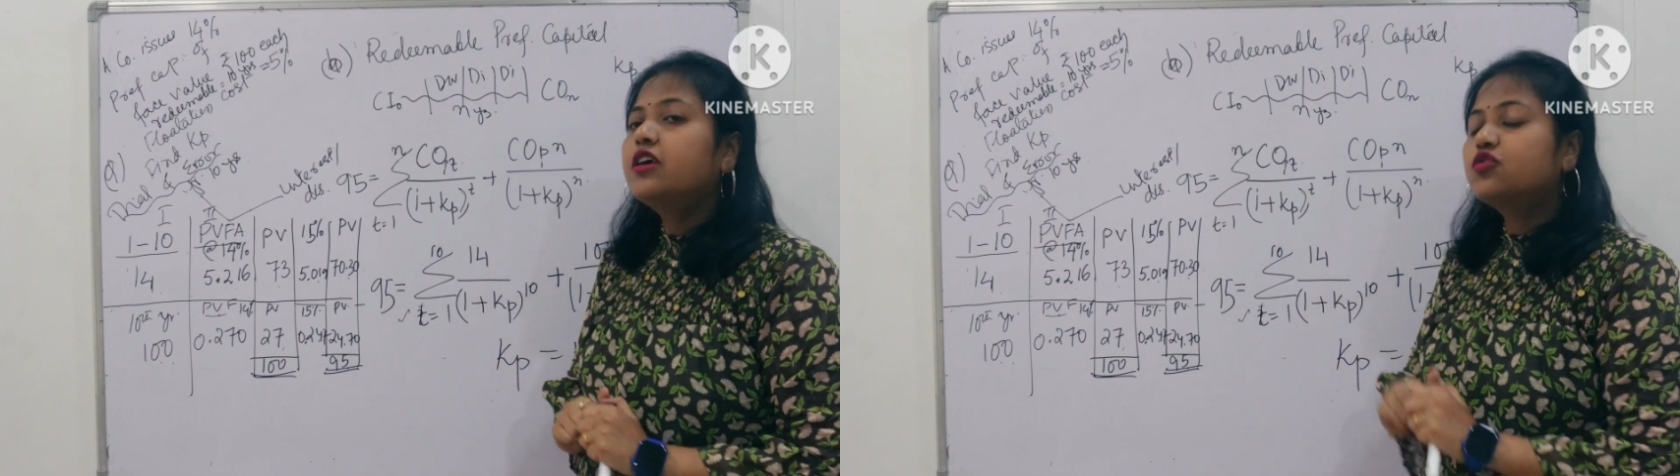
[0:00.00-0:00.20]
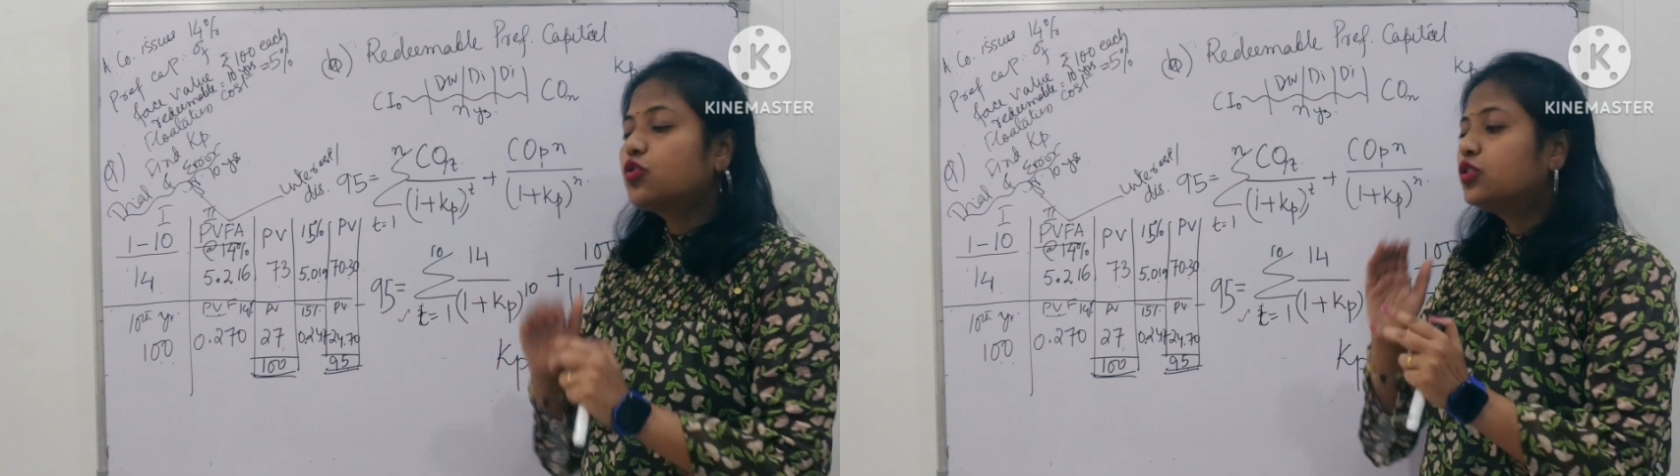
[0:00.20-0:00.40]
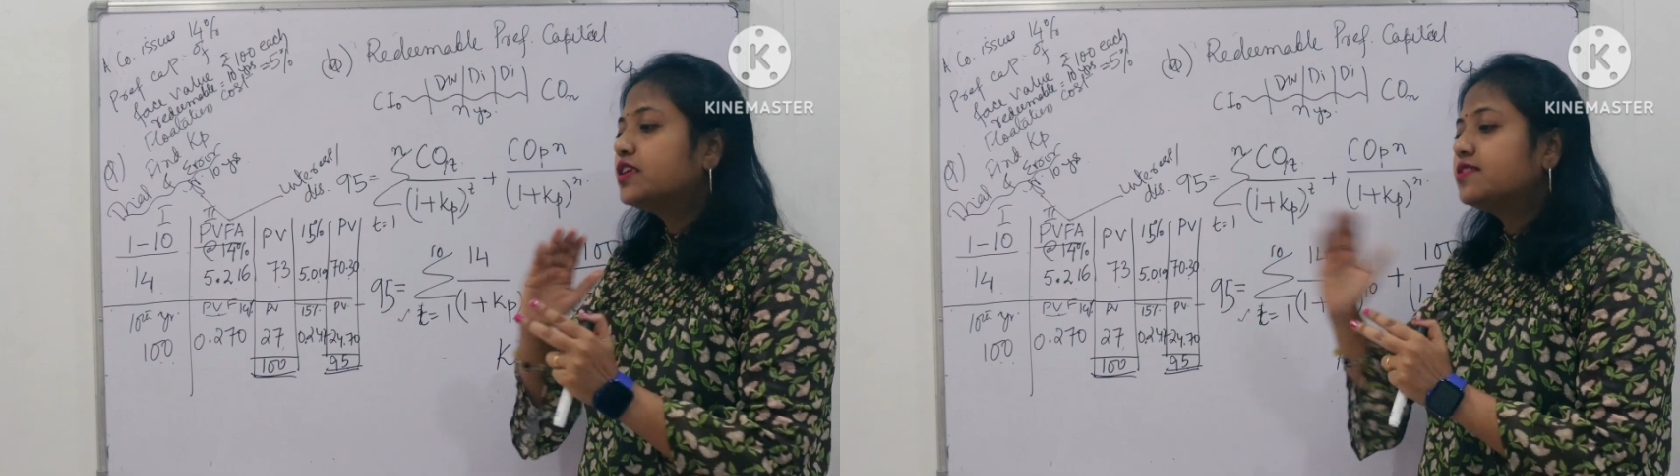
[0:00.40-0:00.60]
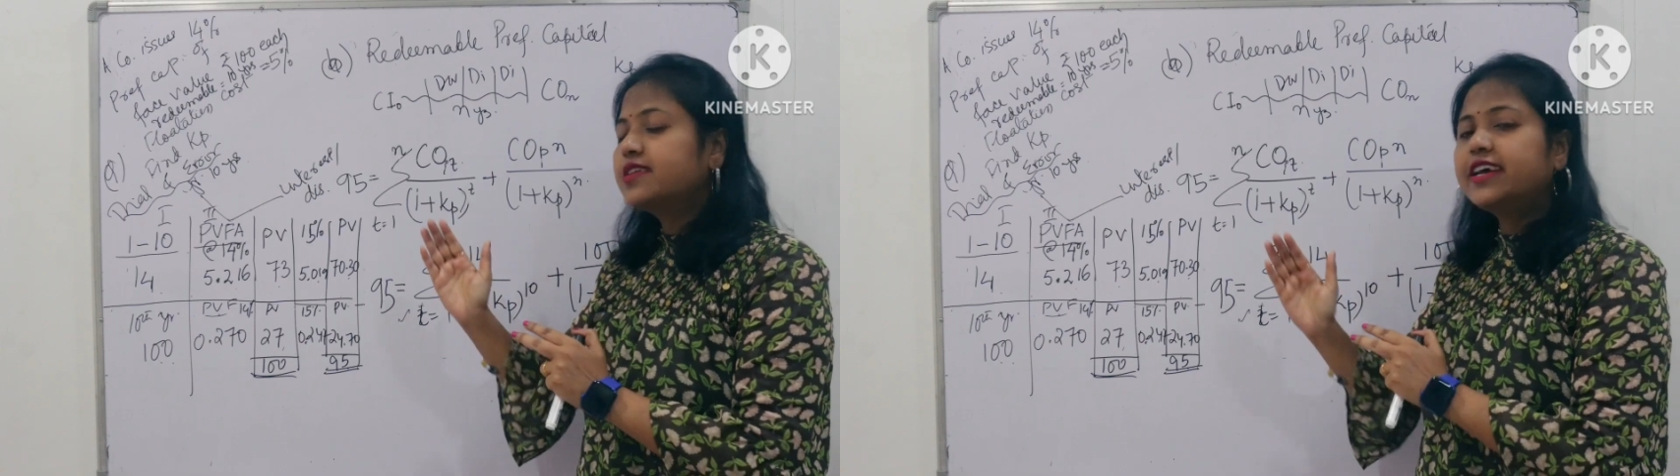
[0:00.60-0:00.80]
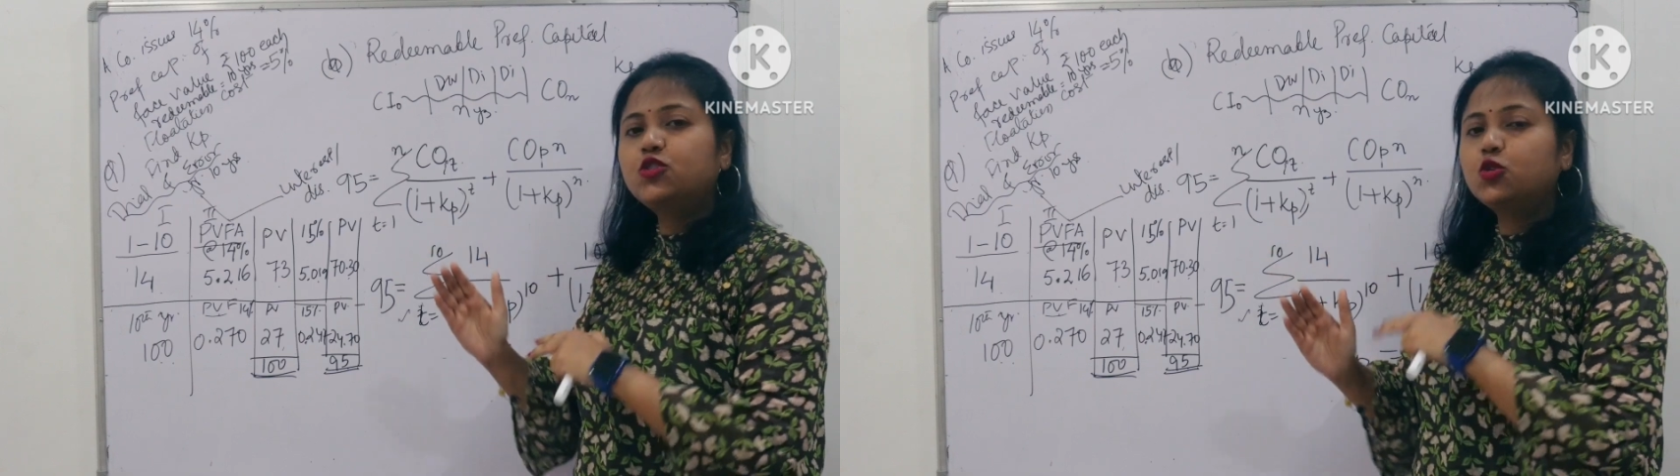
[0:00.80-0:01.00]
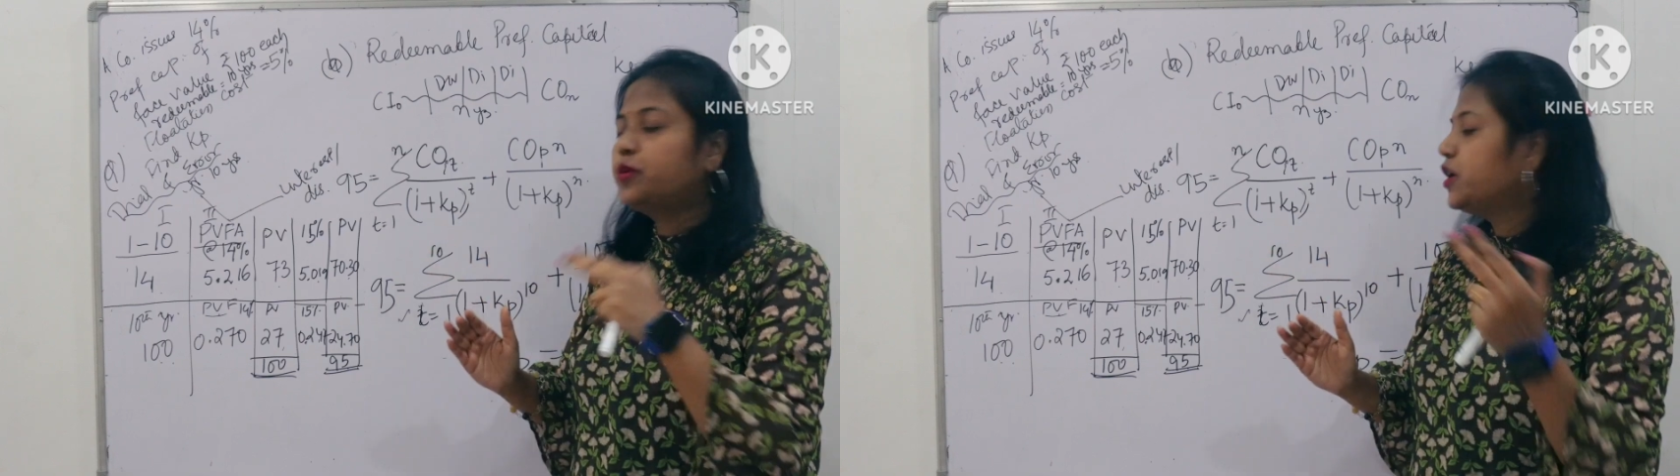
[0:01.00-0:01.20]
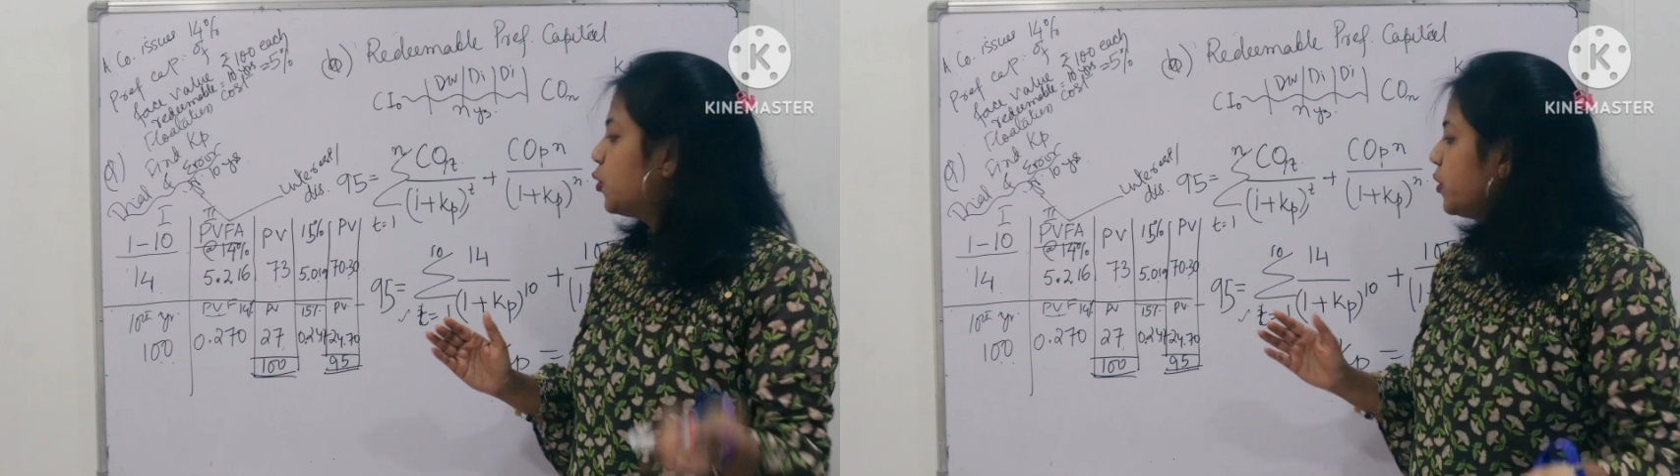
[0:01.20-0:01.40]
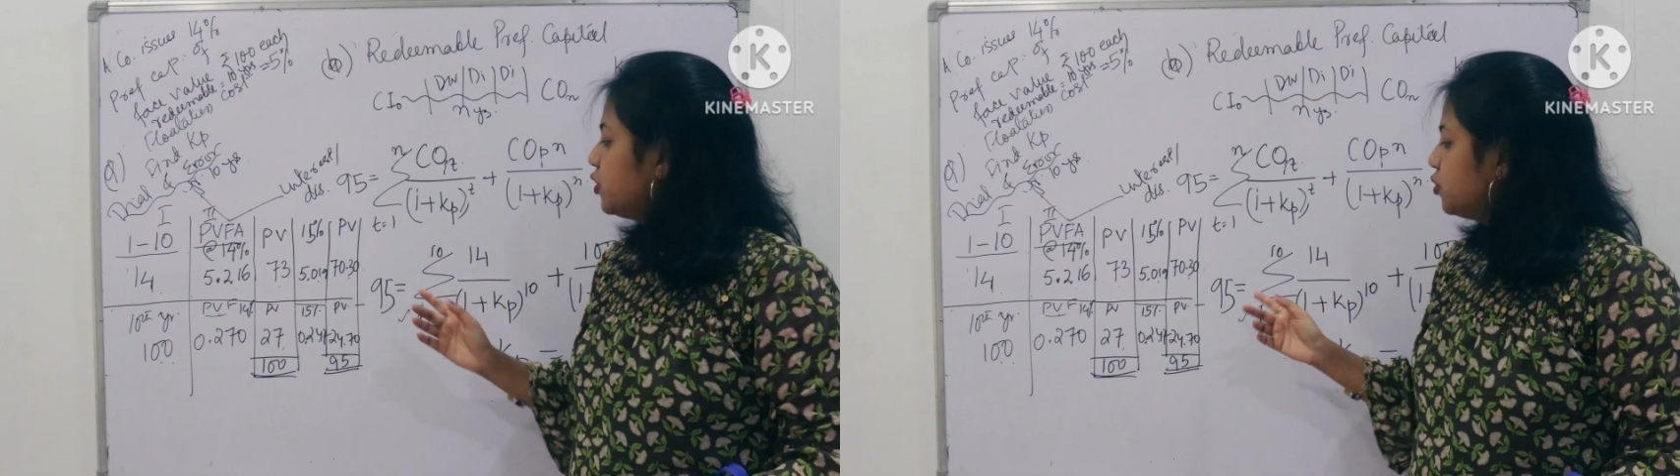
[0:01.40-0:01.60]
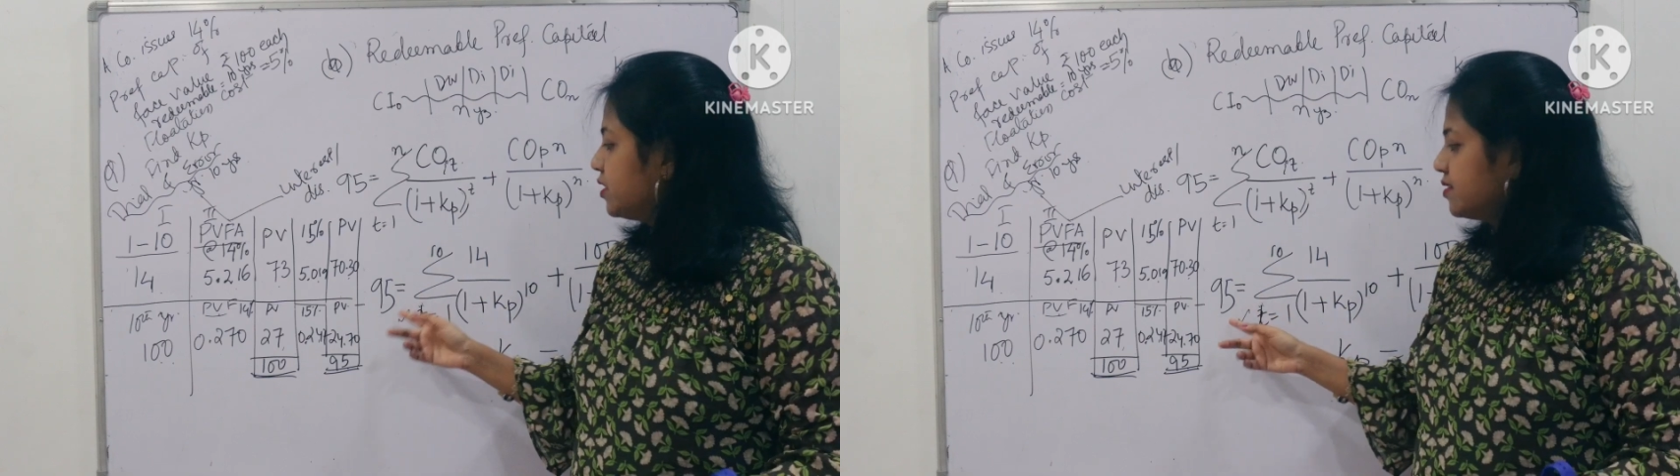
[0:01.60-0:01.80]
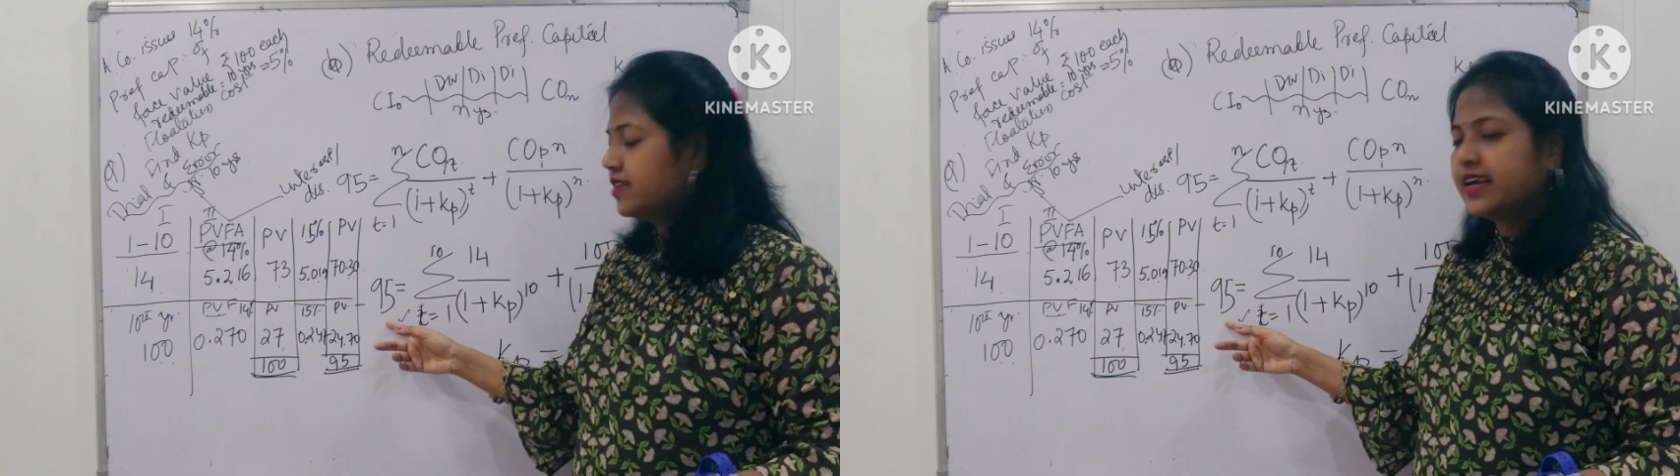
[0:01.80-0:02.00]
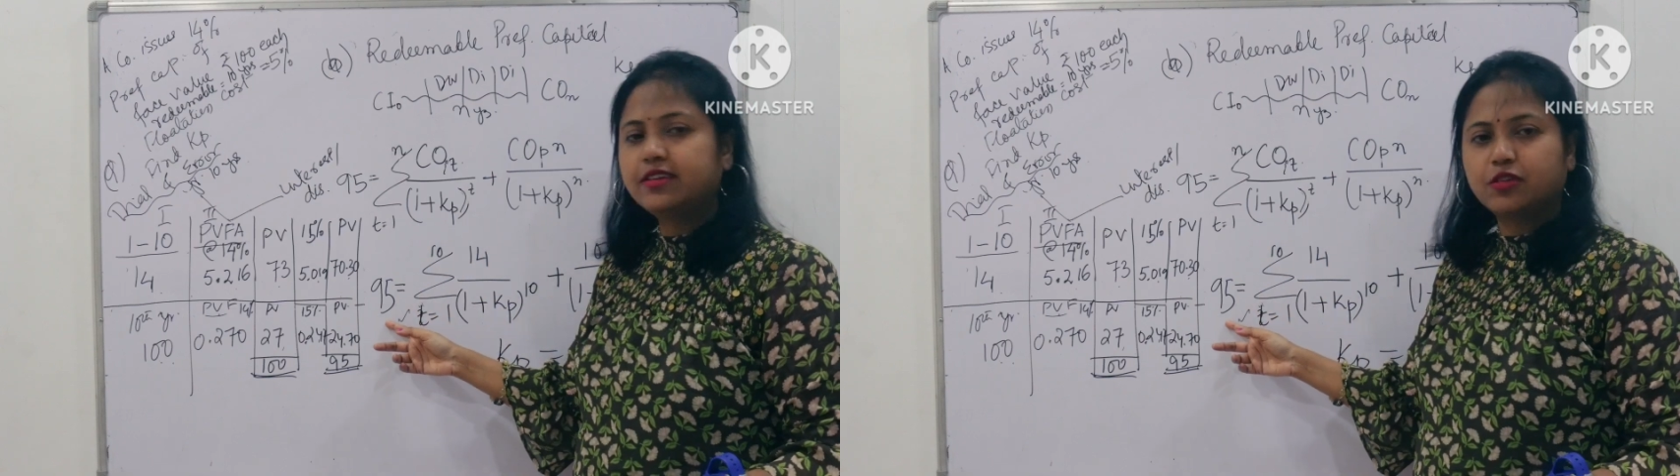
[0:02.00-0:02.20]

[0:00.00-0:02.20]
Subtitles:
So this side should be equal to this side.